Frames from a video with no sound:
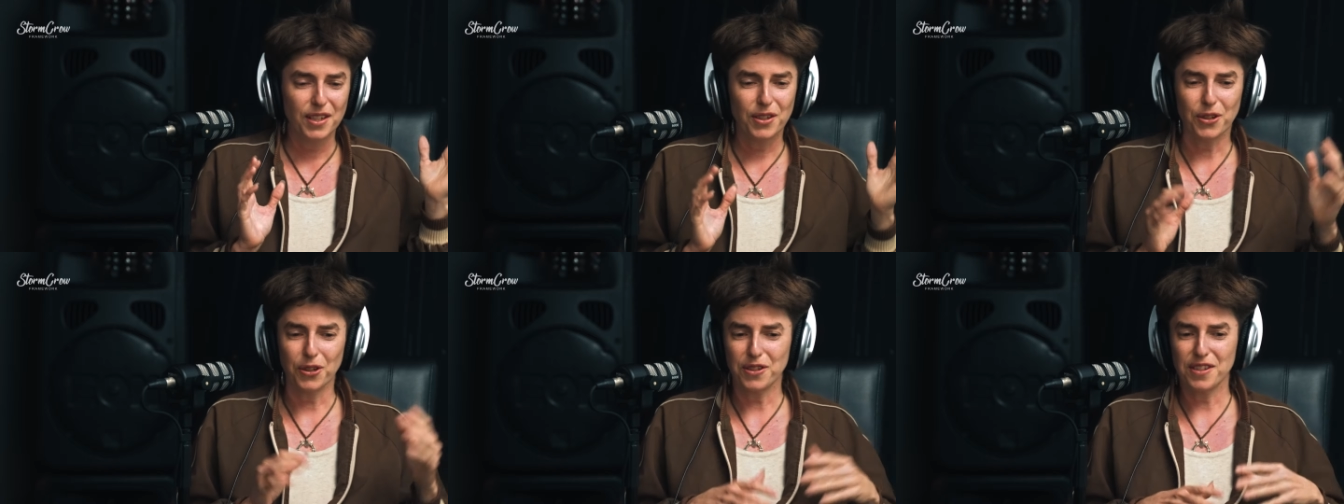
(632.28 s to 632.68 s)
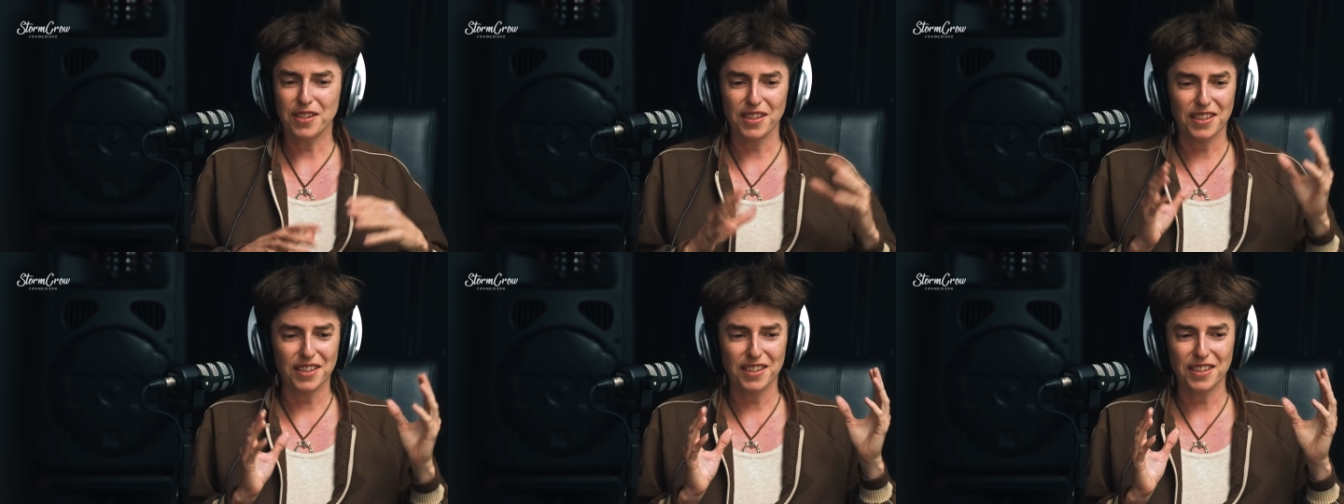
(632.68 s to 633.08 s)
got
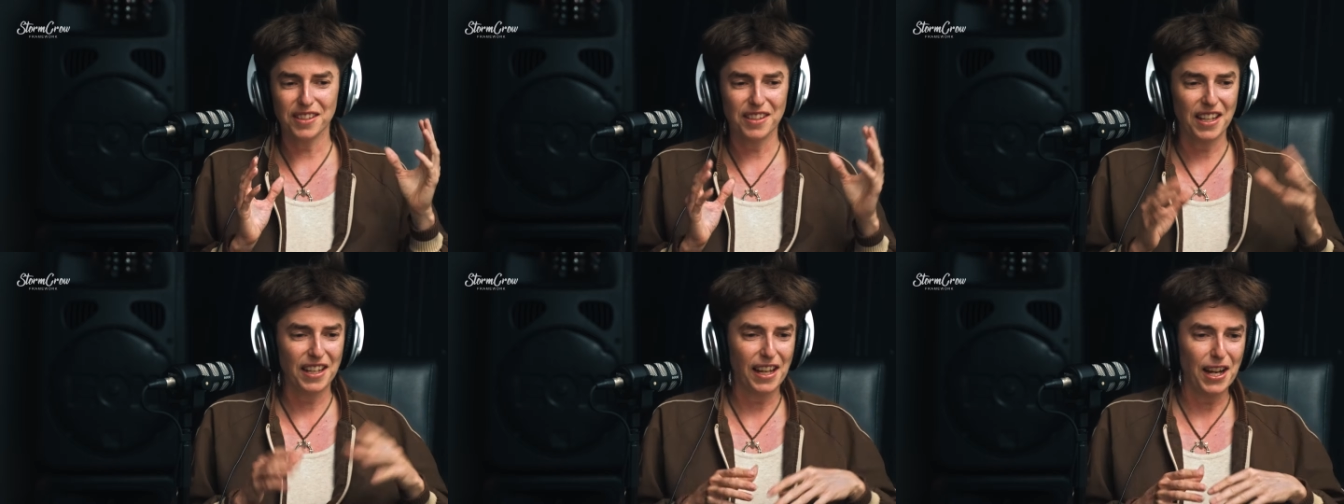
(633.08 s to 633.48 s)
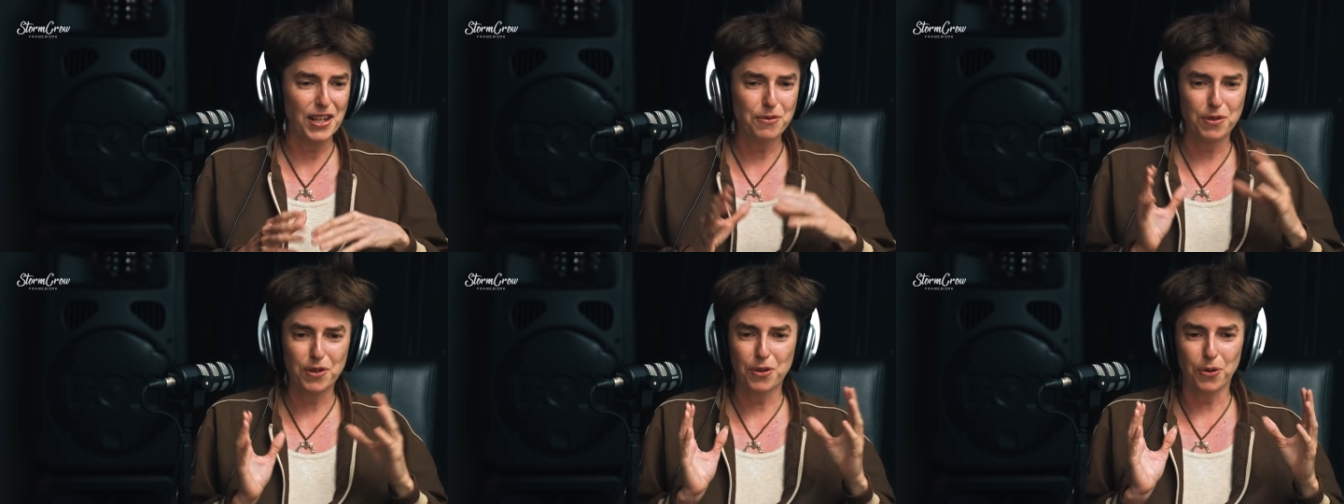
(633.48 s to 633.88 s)
to
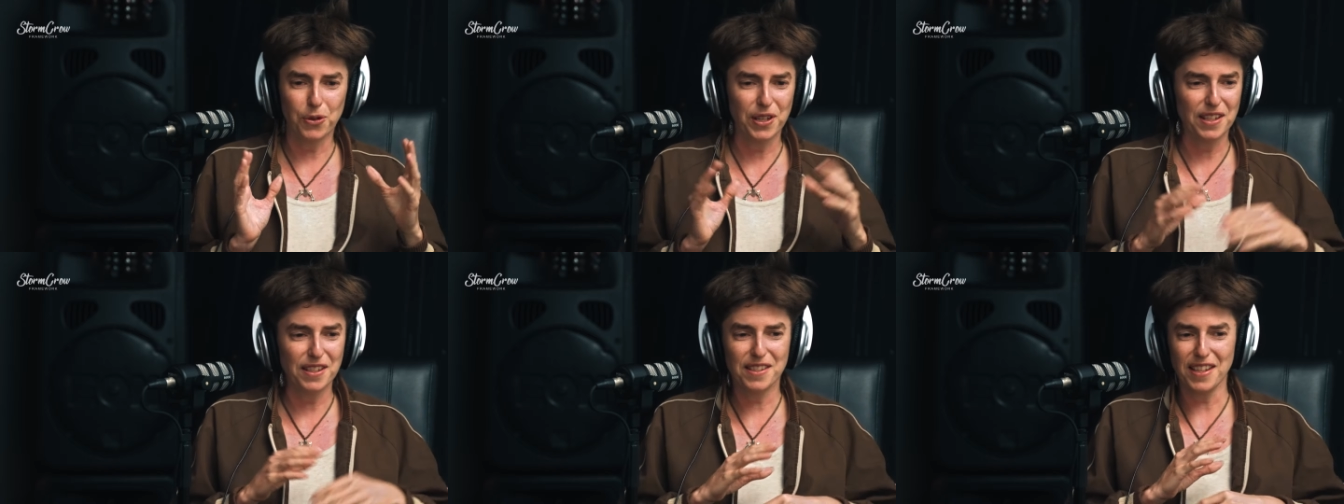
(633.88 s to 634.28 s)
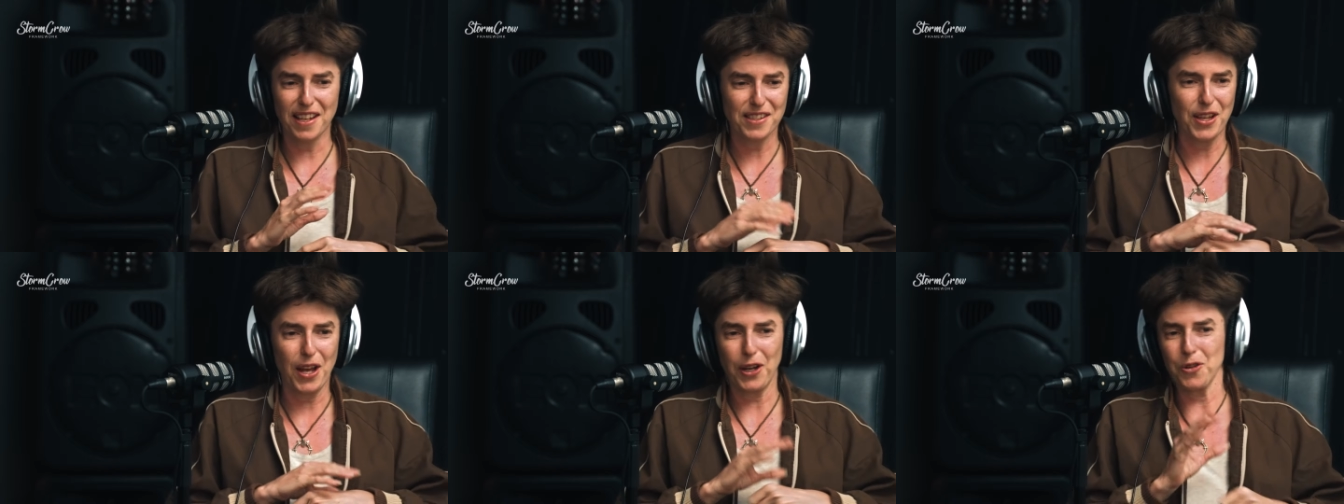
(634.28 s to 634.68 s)
engage with the audience
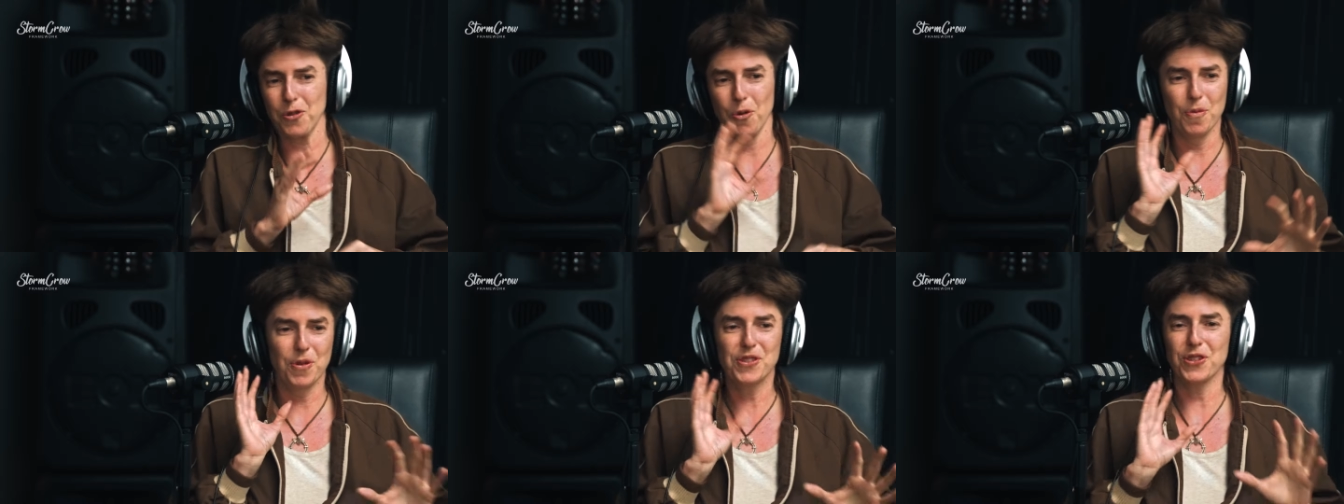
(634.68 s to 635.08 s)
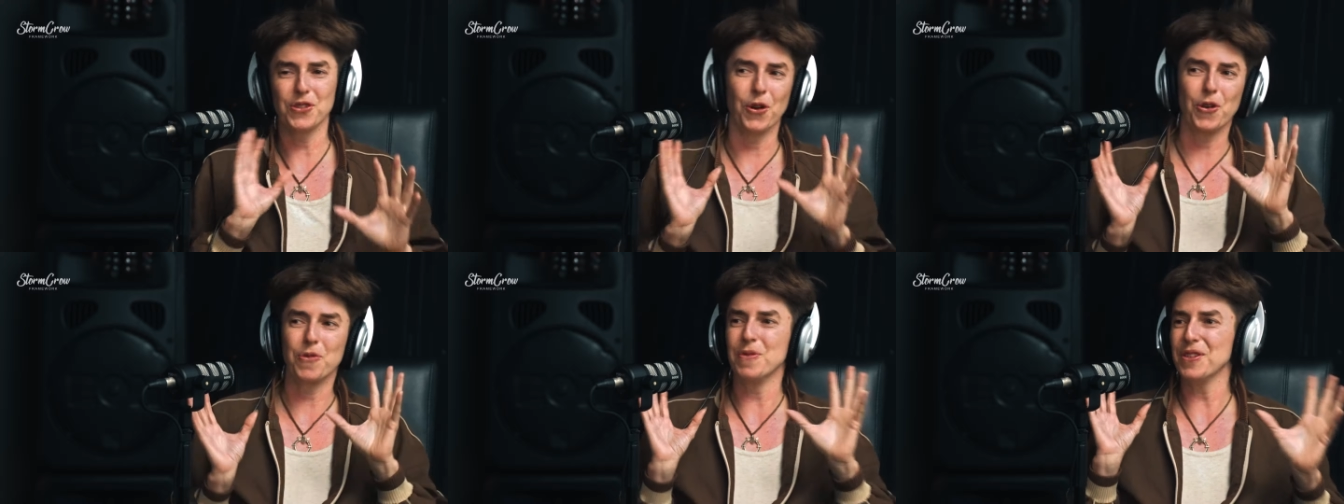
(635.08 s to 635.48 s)
as like an almost
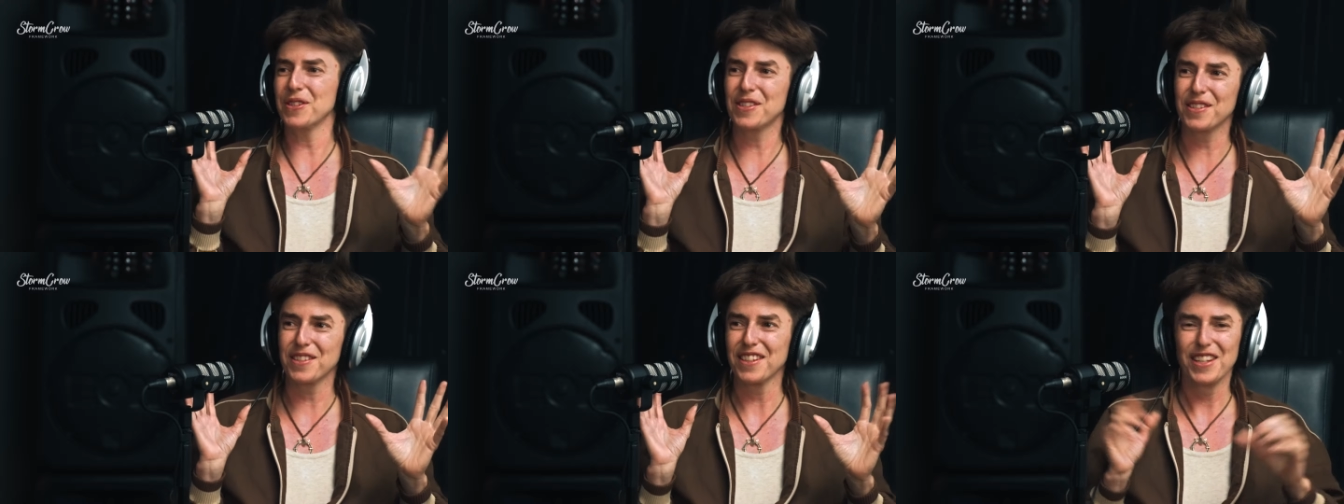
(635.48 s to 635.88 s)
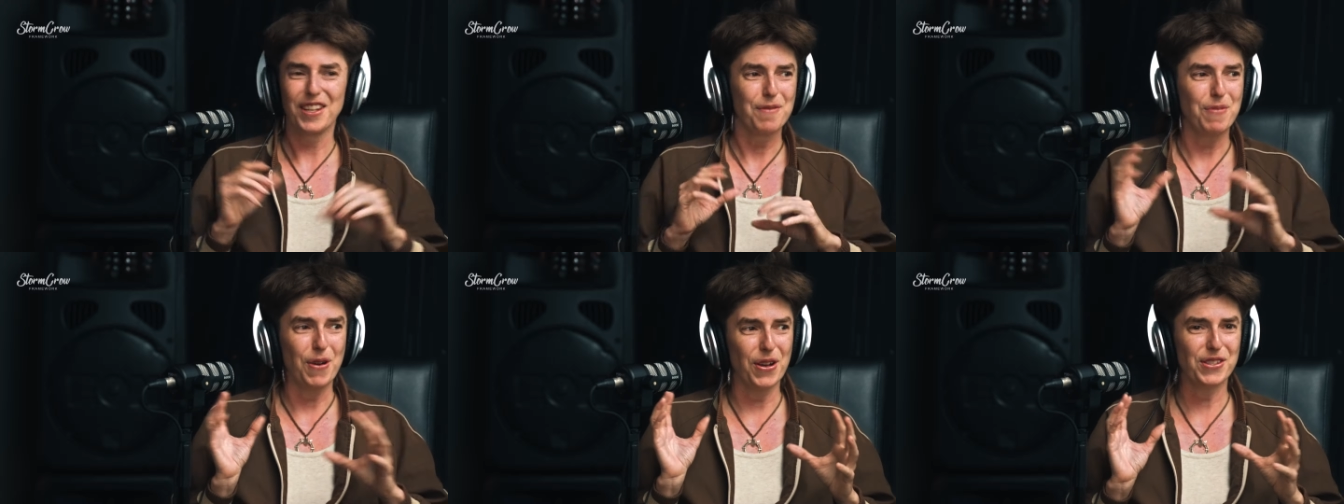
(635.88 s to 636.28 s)
anonymous
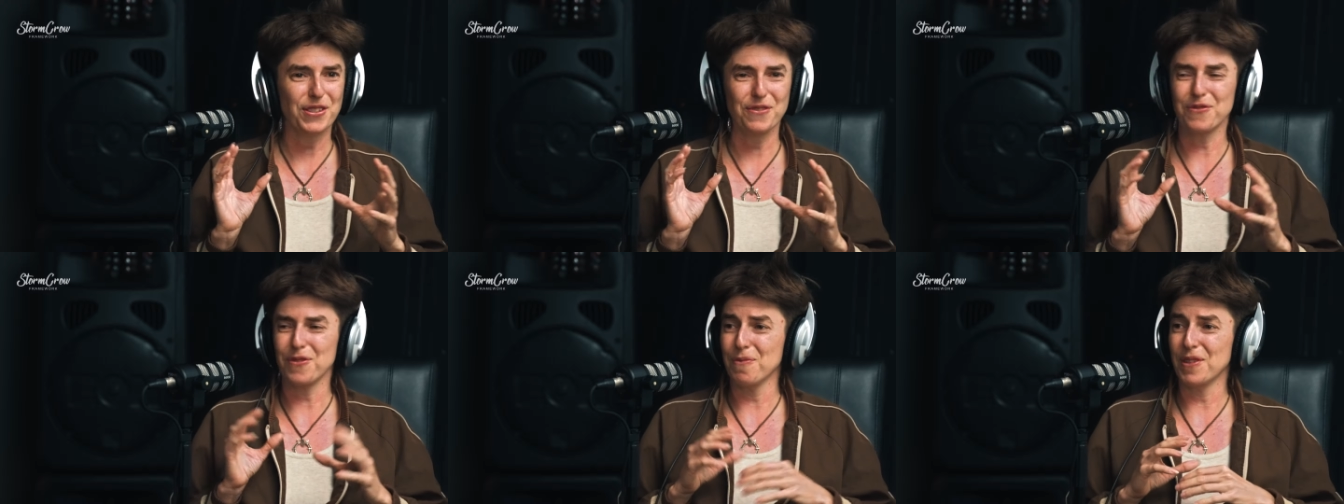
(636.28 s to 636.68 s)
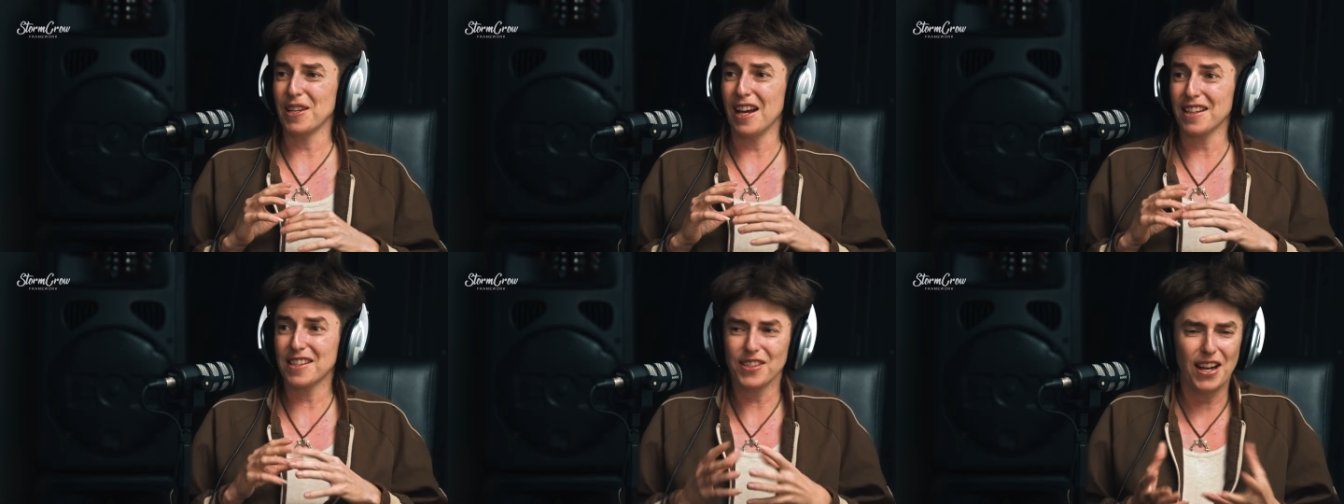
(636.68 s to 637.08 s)
person from the
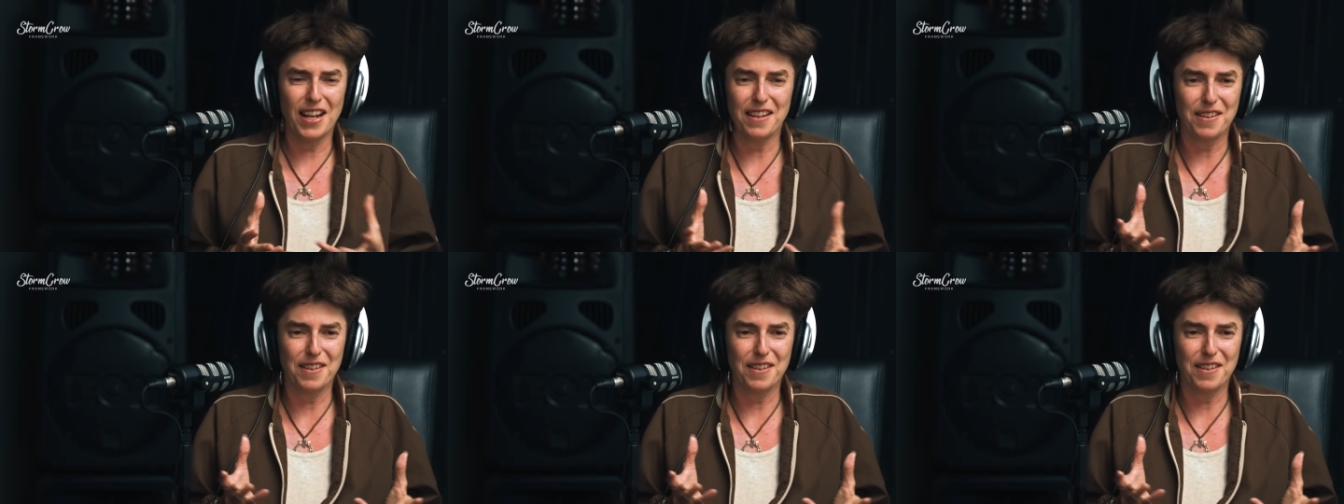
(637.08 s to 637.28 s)
outside.